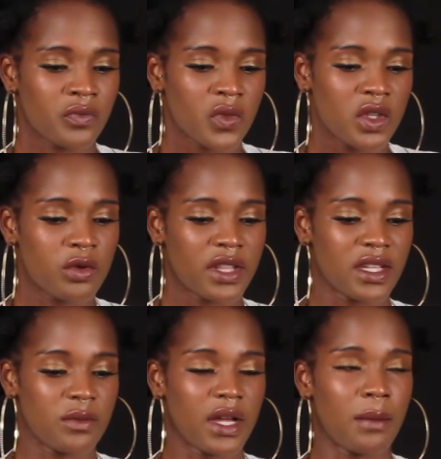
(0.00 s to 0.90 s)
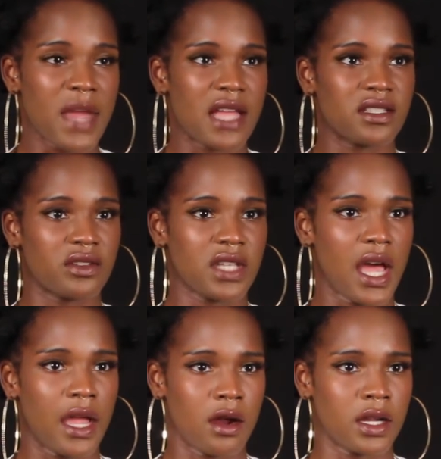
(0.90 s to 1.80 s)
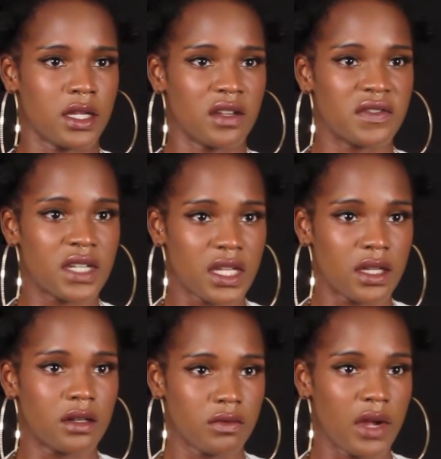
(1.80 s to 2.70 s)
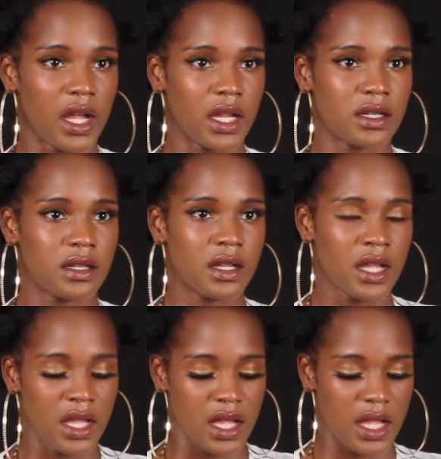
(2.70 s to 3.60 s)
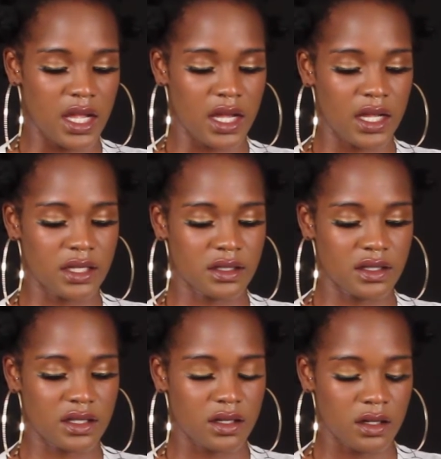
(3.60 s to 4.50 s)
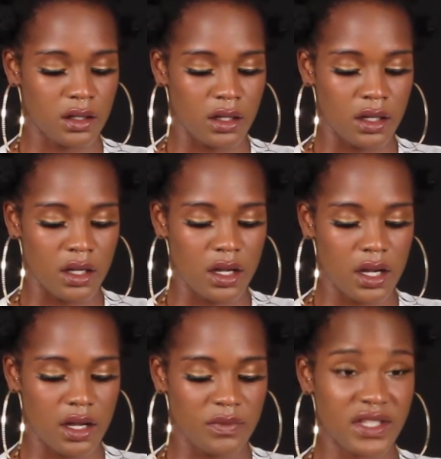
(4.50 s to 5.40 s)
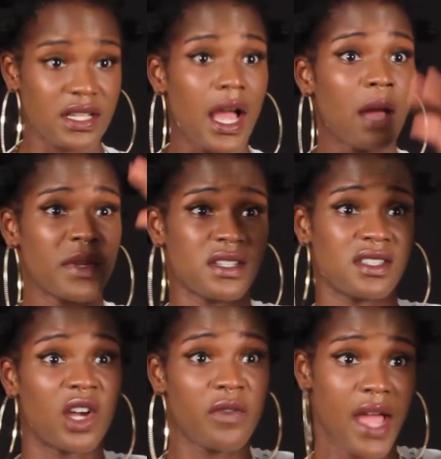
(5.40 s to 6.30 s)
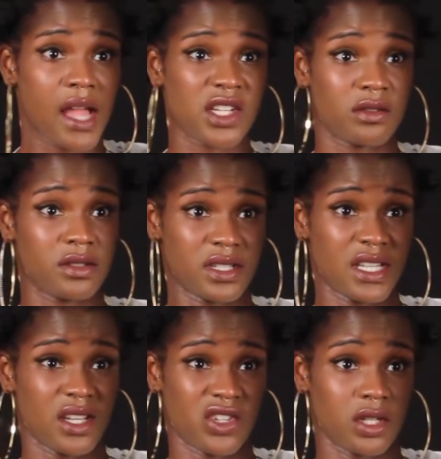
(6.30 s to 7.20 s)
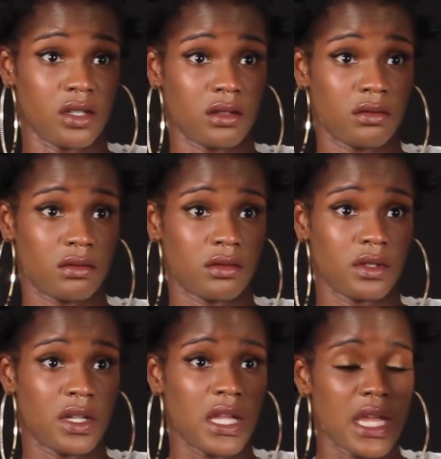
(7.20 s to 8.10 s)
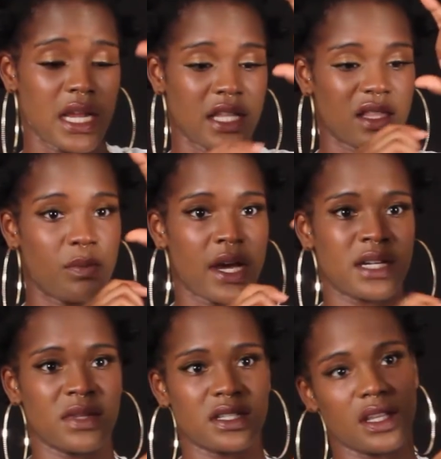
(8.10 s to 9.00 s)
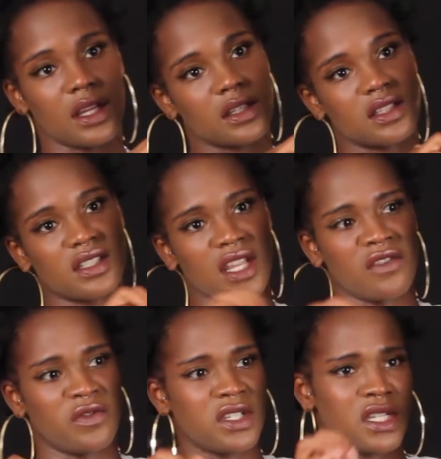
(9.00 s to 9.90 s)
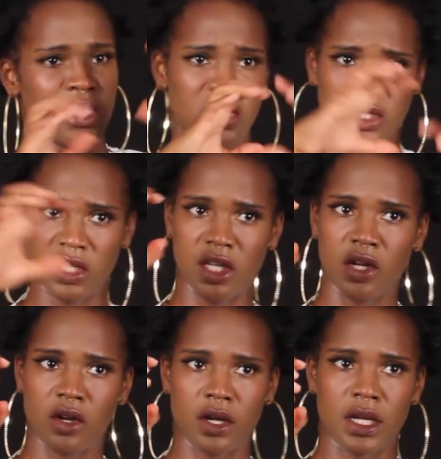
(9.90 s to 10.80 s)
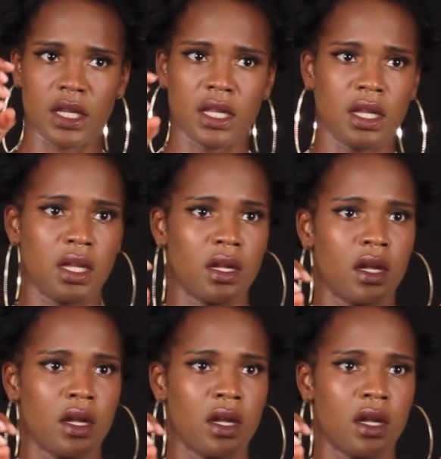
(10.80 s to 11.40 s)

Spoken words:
You want to think about Maslow's hierarchy of need, right? And the top is self-actualization. And at the bottom, it's like safety, security,